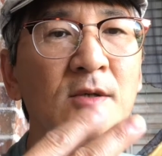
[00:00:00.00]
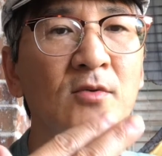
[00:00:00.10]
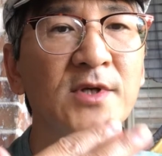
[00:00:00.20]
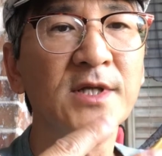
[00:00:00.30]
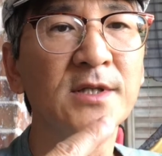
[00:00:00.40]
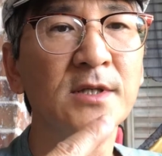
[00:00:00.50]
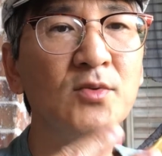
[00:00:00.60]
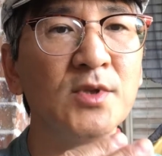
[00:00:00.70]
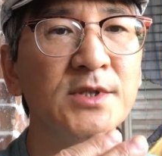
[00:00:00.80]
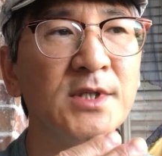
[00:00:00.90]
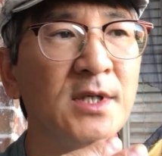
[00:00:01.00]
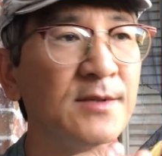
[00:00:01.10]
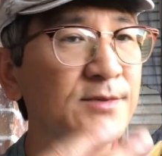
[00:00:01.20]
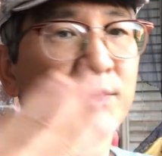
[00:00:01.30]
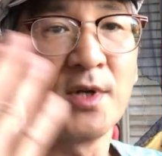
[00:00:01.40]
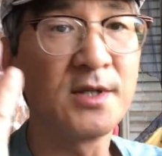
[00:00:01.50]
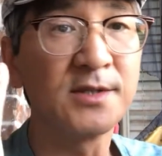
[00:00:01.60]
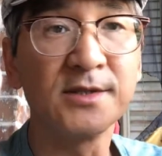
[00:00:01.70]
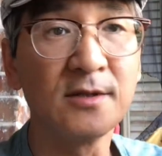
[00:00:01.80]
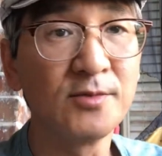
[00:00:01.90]
what I did was I tried it
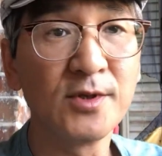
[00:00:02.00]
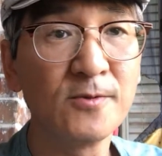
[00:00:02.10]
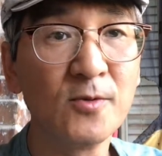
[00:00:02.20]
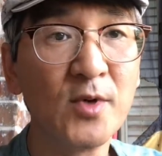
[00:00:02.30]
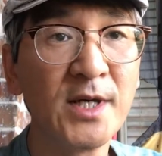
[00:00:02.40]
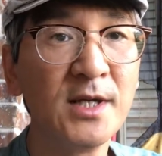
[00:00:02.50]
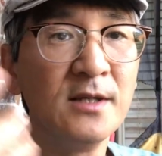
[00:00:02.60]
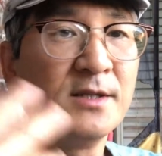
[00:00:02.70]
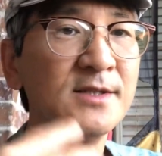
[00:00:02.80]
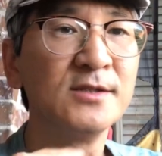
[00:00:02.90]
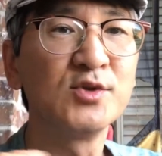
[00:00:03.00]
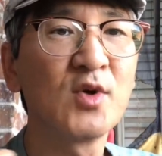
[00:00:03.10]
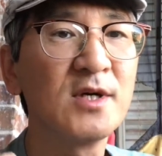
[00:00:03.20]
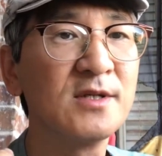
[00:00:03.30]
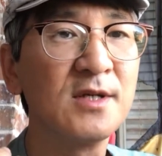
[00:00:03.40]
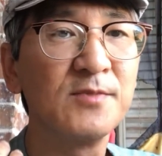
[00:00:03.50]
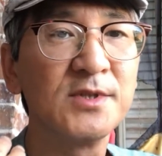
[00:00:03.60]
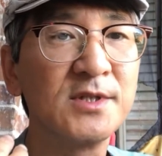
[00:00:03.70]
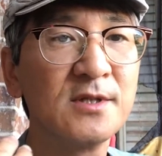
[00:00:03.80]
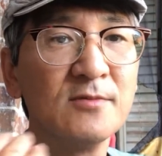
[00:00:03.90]
several different ways, dried it up in
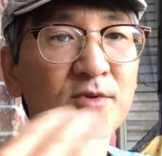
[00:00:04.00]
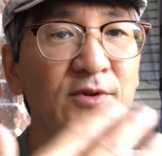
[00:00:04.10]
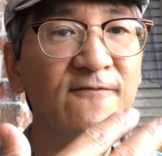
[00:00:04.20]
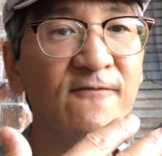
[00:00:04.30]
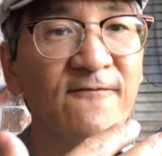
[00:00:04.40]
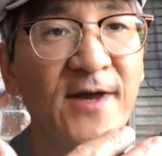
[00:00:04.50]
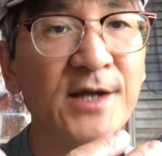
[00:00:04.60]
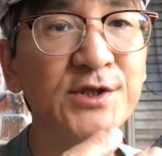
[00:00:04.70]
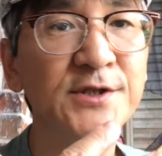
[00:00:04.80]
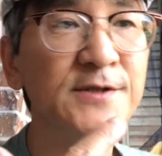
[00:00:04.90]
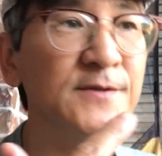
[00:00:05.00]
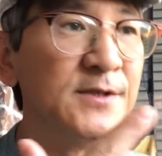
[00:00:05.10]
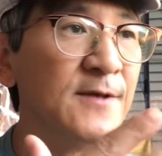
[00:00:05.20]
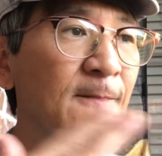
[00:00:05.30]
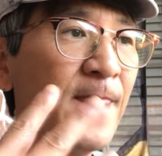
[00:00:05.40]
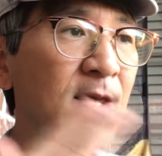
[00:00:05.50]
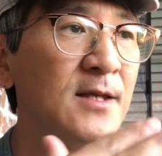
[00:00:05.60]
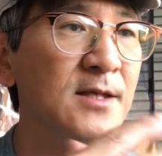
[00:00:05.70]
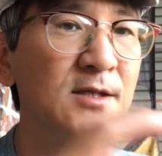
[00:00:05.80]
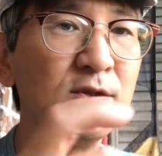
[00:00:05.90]
several different fashions.
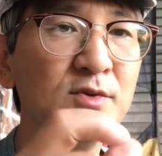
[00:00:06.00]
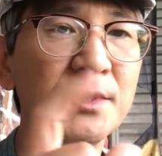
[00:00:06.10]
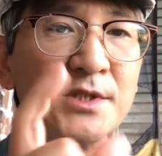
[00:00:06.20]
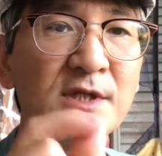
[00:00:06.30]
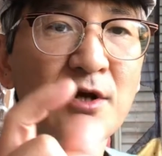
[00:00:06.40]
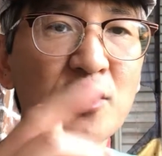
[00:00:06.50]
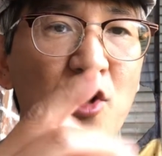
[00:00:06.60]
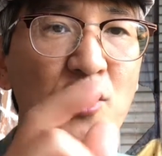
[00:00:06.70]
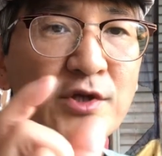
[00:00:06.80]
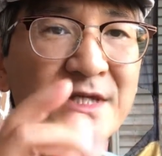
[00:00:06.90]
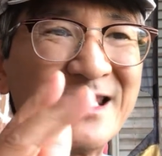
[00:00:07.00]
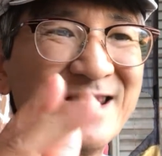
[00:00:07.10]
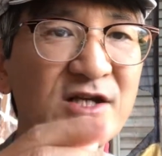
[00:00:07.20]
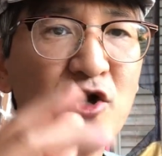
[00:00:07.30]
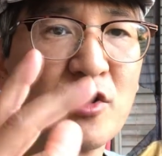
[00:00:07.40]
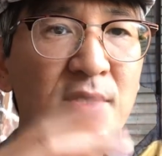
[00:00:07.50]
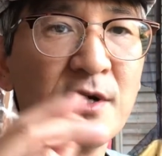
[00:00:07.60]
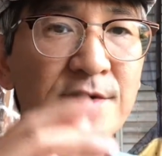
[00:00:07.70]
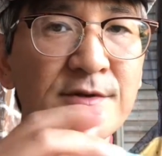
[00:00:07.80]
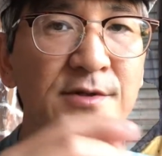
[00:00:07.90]
I used the cigar
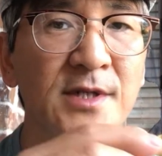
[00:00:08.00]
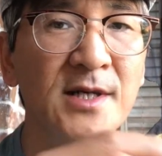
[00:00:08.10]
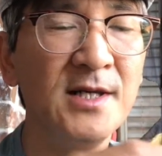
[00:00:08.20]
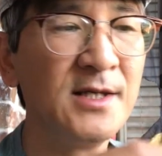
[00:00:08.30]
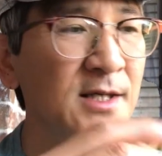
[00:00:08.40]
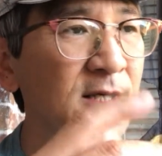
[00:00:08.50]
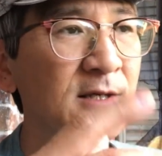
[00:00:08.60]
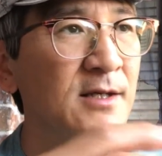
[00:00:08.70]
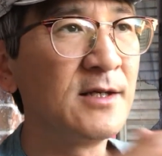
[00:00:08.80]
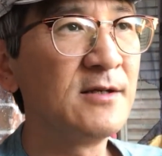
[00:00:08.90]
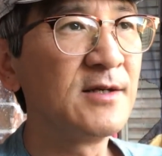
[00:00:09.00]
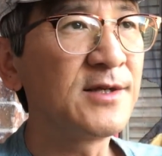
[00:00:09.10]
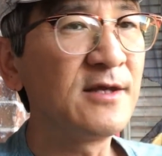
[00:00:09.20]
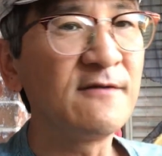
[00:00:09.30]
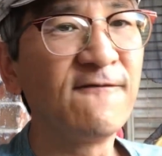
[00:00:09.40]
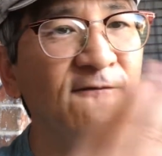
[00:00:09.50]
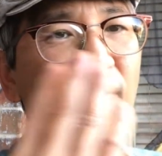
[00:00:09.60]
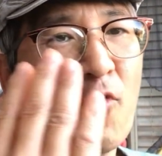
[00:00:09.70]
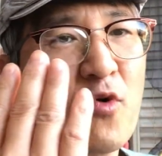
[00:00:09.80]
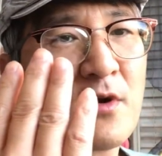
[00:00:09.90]
cutters. You know, I think the
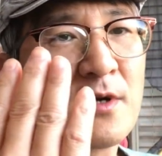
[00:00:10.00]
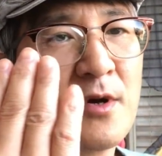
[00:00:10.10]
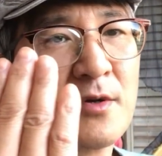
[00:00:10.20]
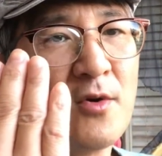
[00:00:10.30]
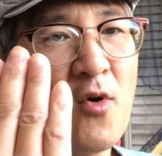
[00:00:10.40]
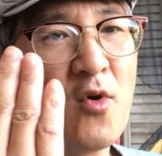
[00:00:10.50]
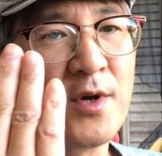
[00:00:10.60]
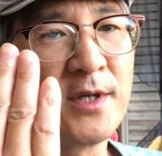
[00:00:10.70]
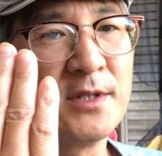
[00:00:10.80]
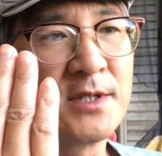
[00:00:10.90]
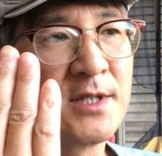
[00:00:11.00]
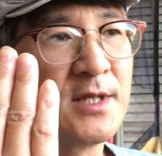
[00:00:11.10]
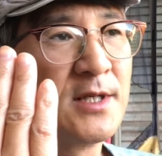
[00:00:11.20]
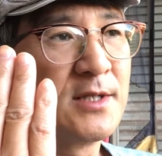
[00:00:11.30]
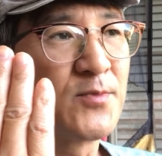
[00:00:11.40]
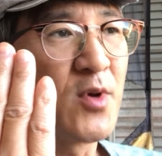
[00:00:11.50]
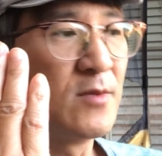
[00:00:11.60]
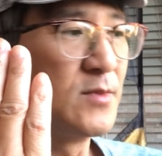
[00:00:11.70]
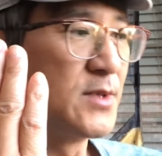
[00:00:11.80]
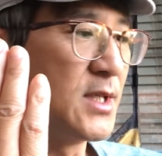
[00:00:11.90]
4 coins is
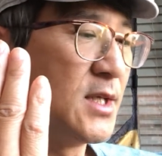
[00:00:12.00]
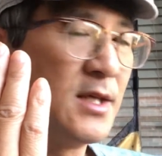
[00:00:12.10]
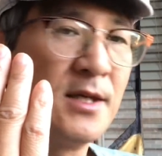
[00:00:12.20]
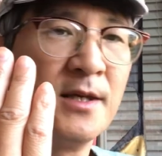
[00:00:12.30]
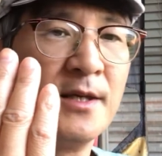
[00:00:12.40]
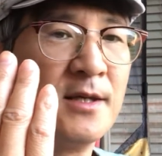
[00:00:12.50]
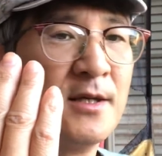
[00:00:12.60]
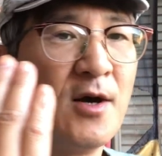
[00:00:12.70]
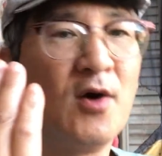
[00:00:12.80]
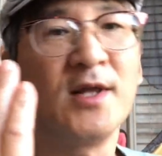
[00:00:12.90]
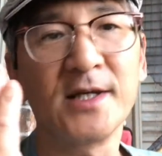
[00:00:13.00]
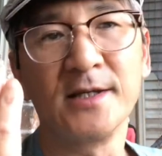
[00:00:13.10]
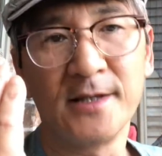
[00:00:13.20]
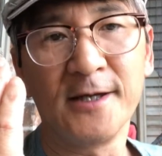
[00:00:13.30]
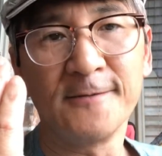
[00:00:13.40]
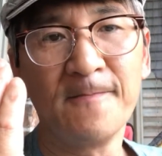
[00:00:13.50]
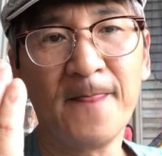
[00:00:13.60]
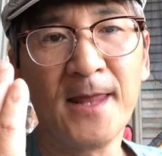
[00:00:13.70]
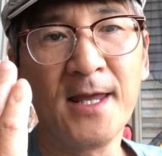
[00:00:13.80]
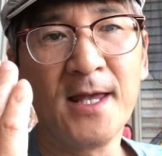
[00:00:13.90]
probably all I can take.
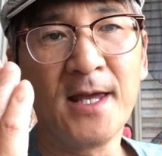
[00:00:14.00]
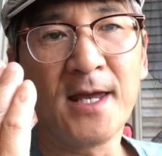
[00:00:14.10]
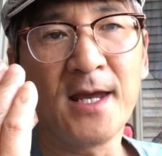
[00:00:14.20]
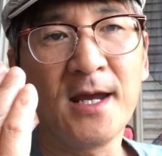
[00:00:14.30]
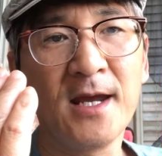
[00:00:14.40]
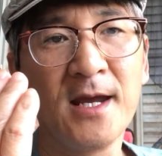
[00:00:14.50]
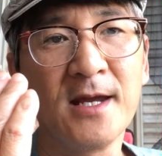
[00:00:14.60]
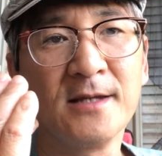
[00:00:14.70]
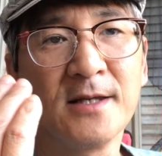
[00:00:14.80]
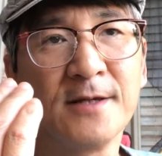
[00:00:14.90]
And